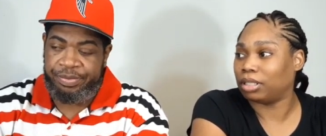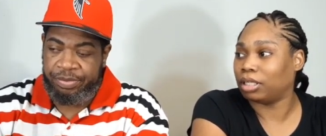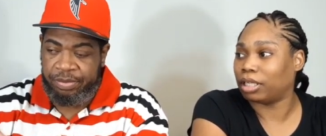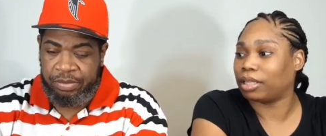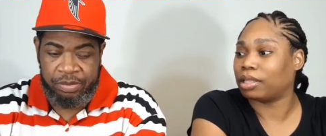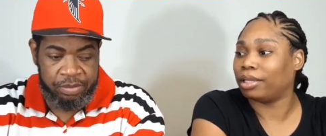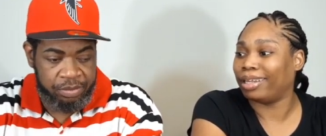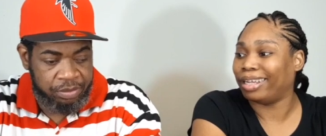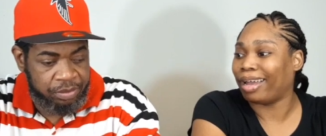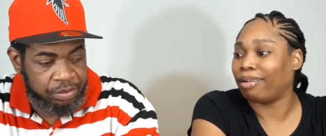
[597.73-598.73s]
Speaker 1: look at the
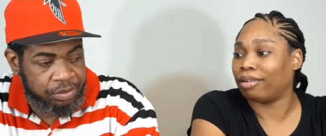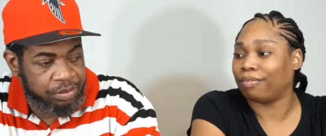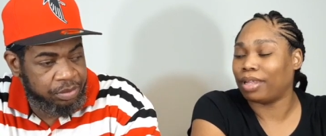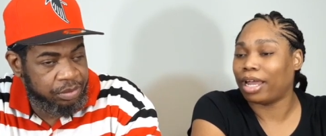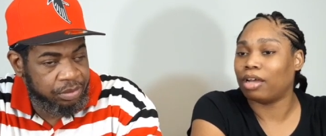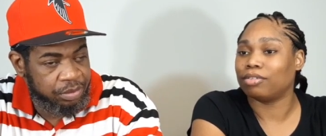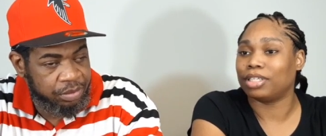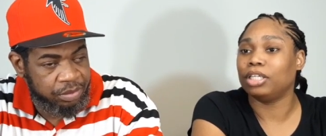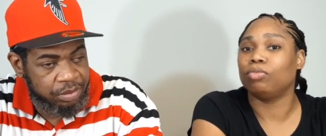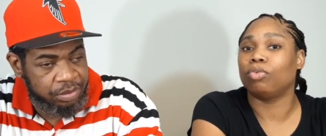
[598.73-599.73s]
layout of the
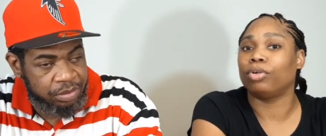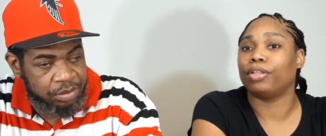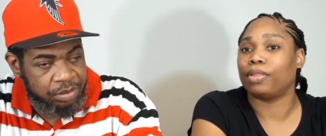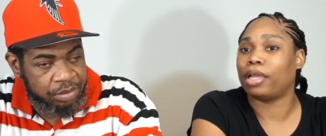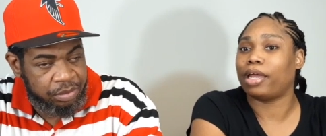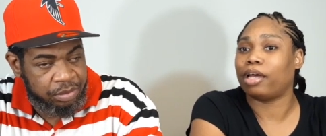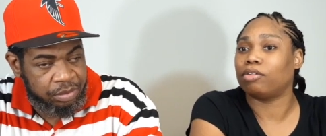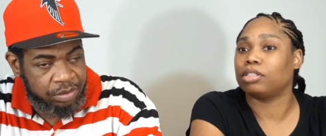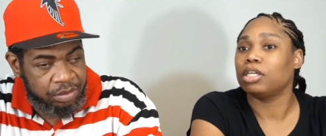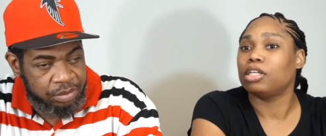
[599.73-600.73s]
house, he wanted that
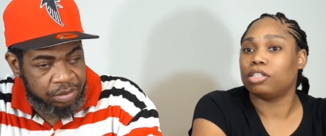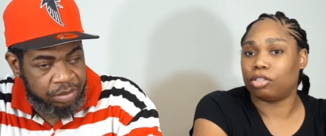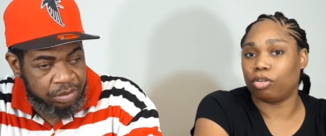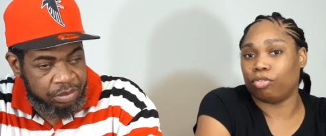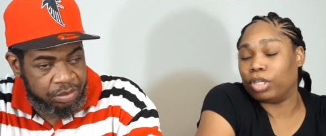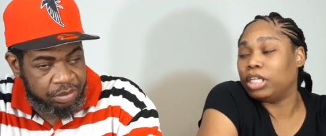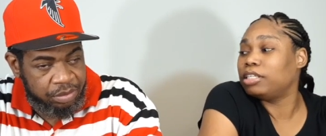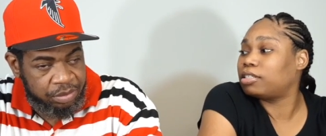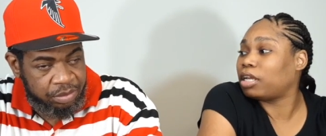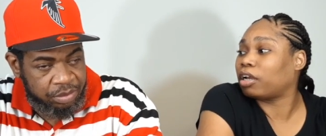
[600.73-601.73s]
house. So
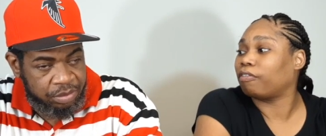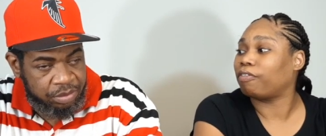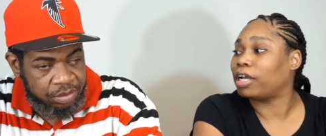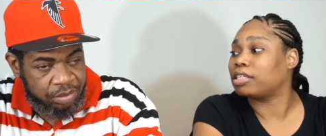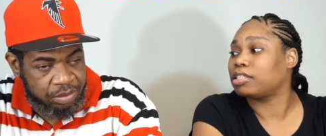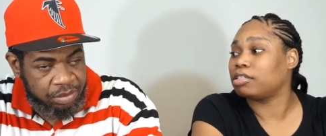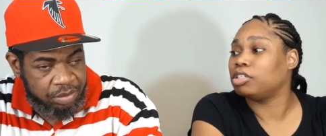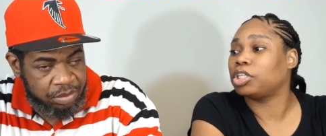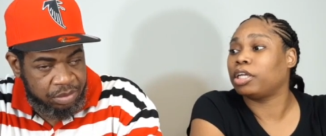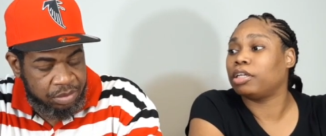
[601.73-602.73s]
he sacrificed
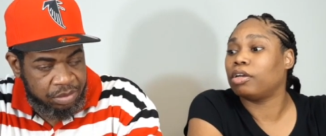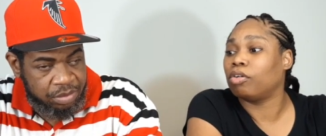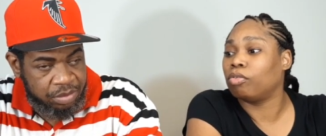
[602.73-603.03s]
CJ a